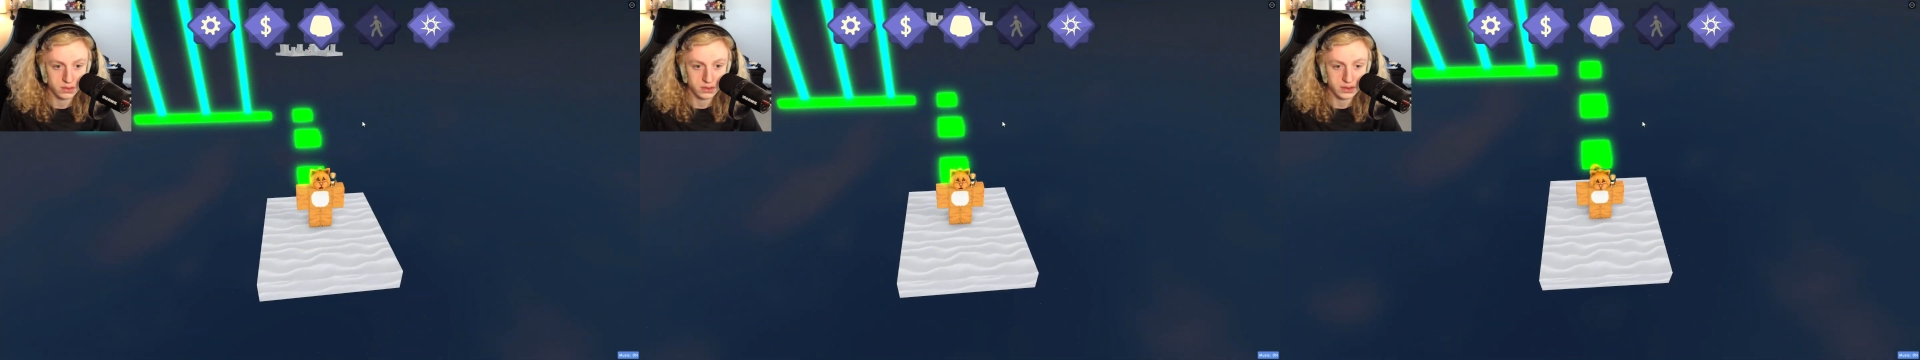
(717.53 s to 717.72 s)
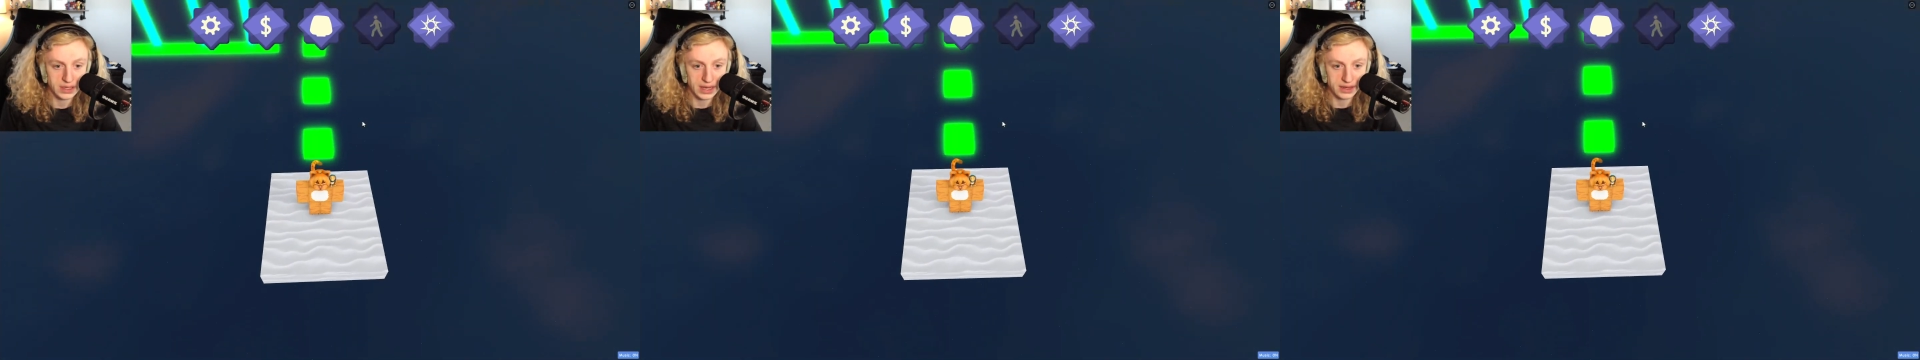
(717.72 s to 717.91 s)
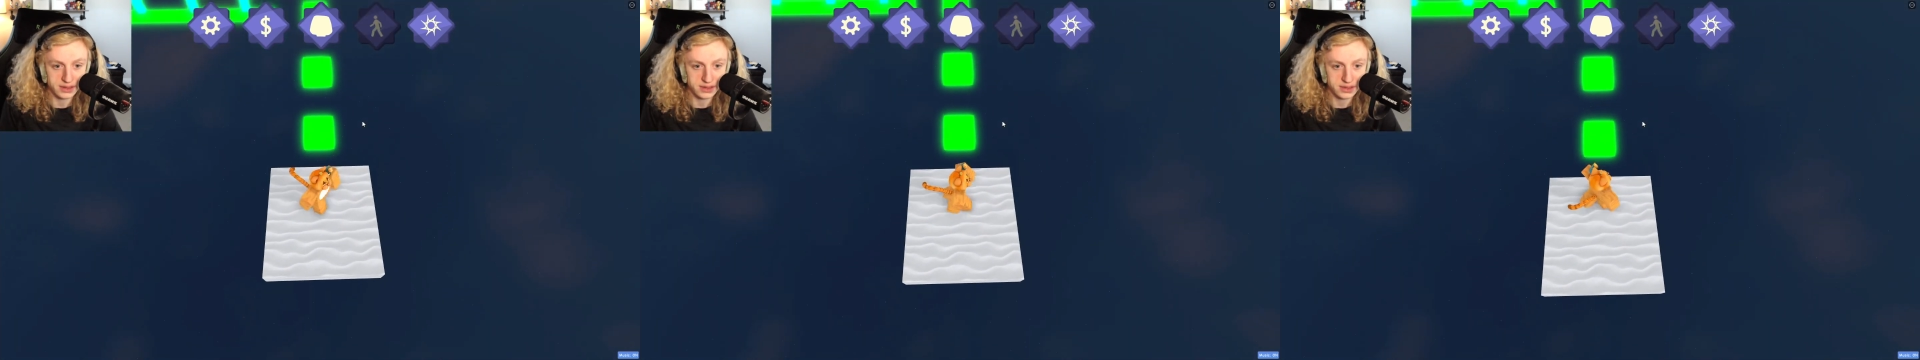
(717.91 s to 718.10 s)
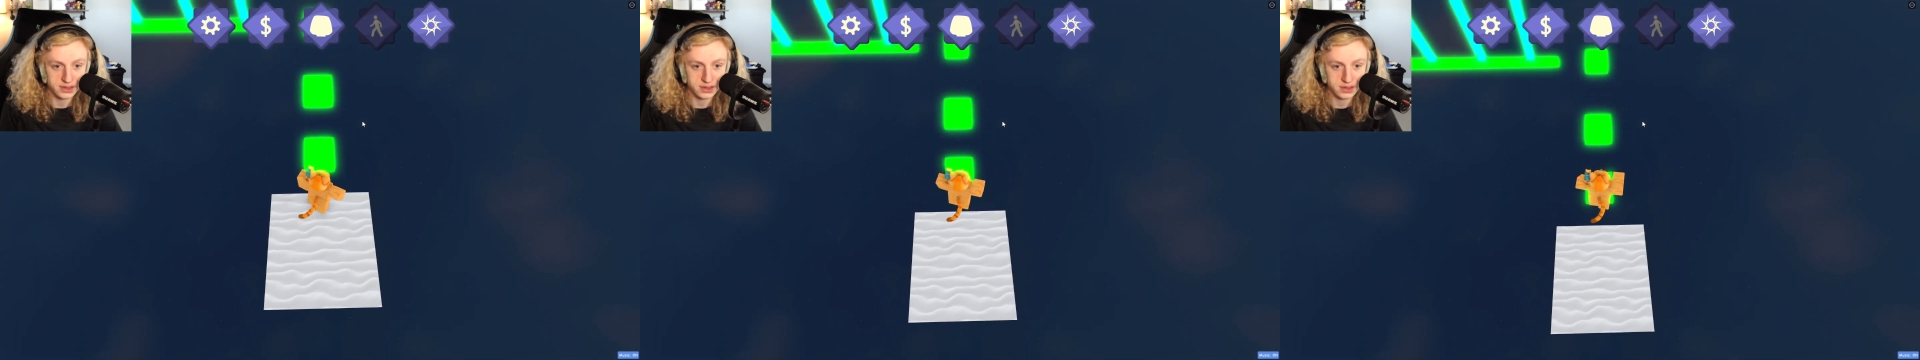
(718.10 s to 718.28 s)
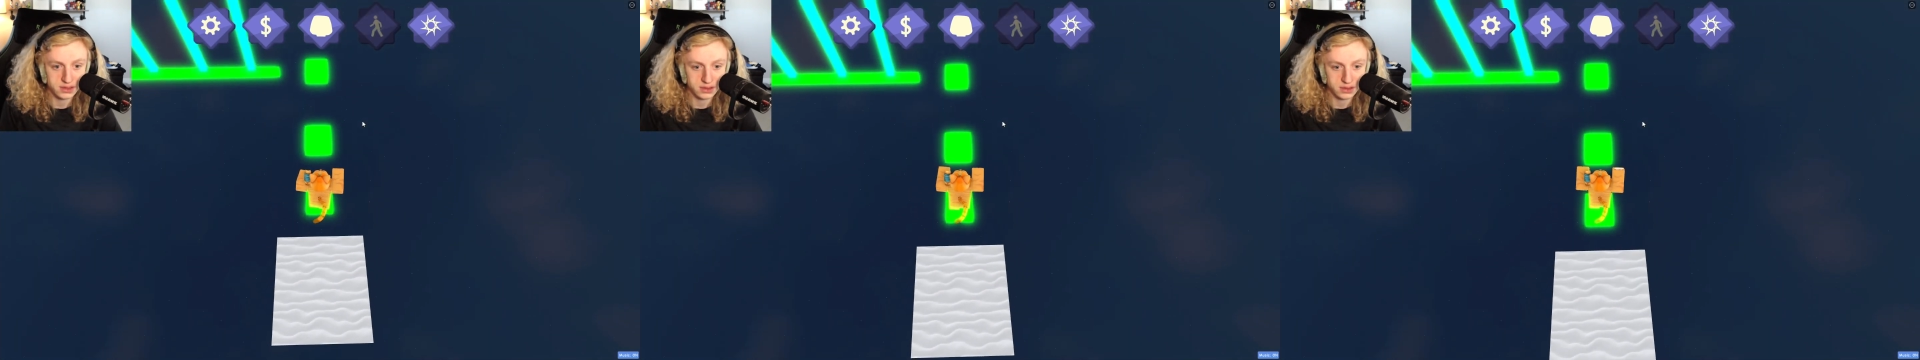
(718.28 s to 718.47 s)

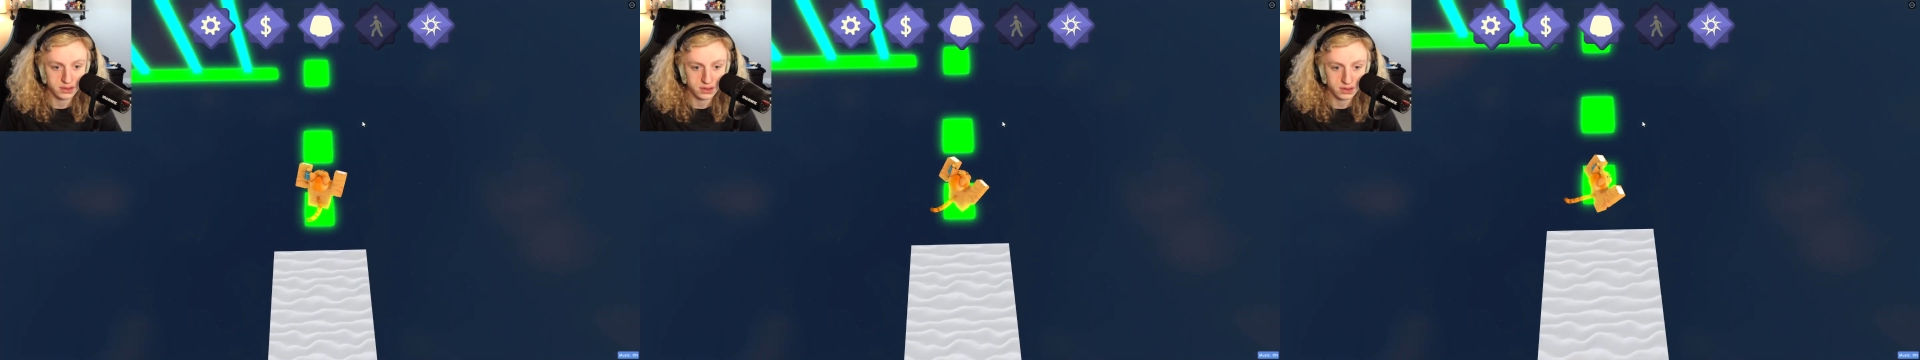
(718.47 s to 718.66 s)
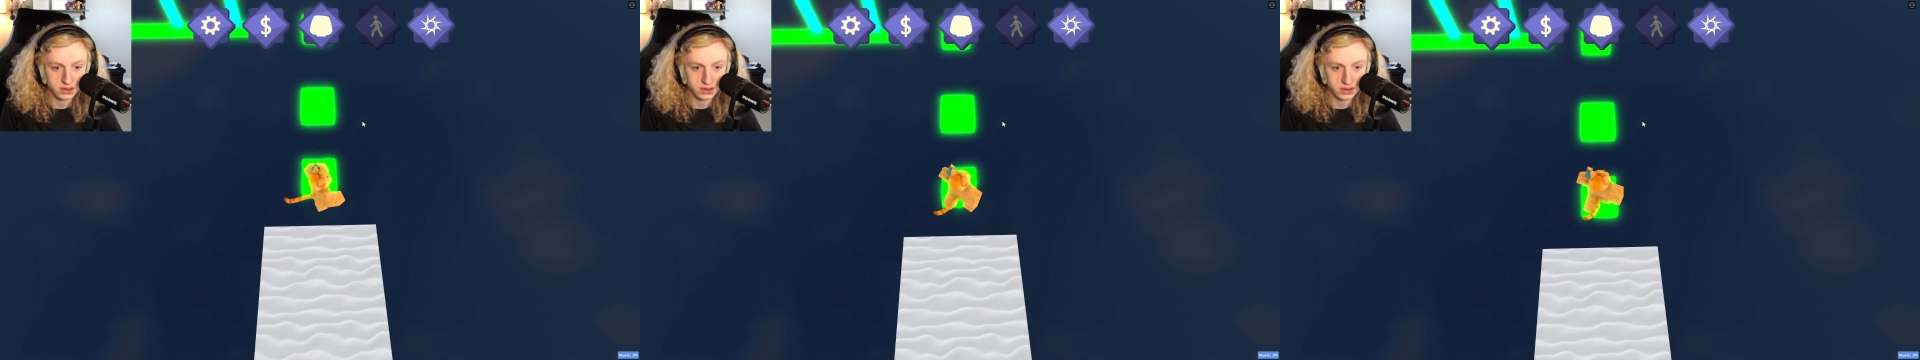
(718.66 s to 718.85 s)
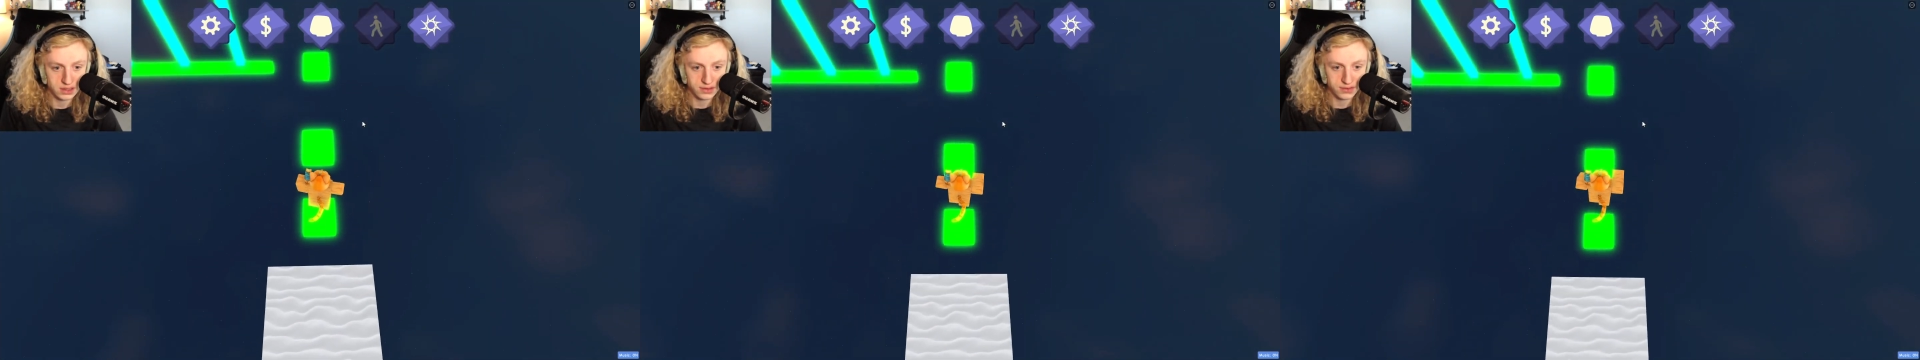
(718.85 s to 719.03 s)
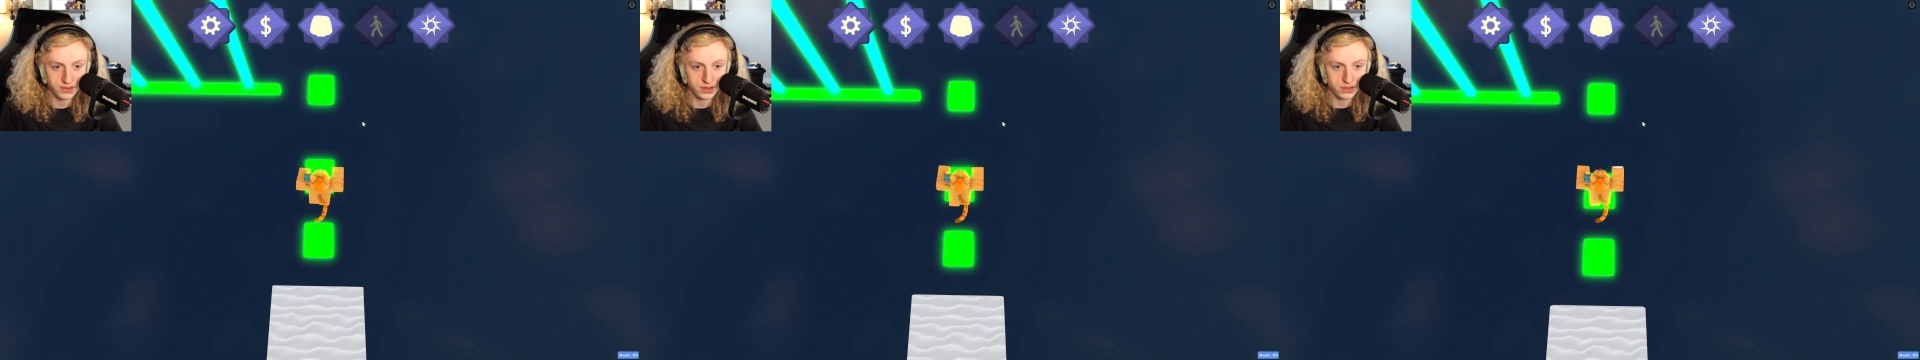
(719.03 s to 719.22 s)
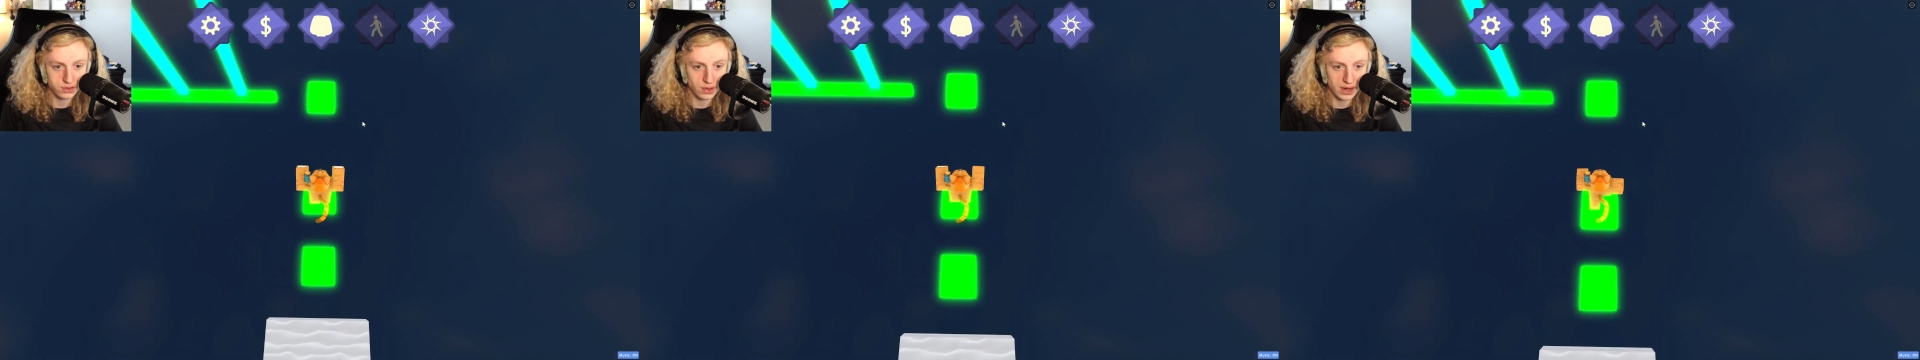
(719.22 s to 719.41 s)
Yes. This
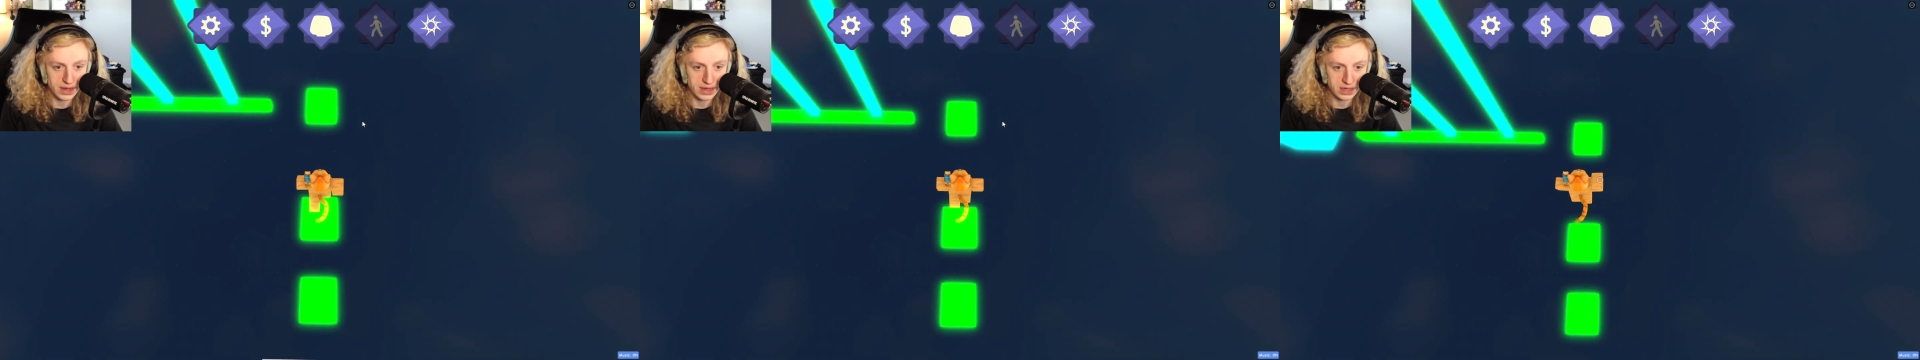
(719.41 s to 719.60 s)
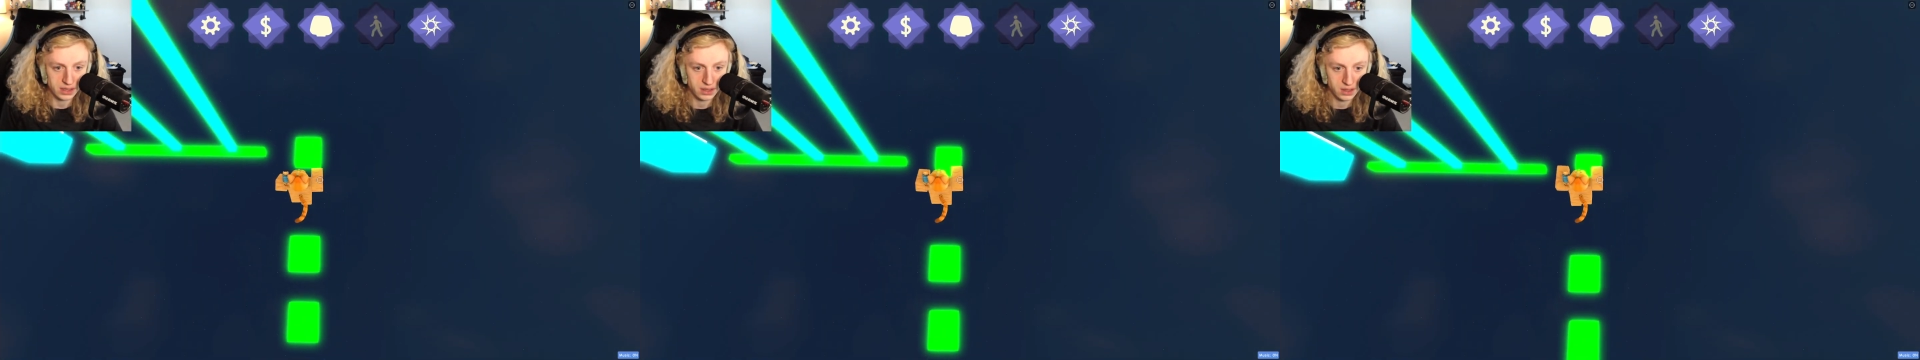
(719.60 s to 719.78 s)
feels right.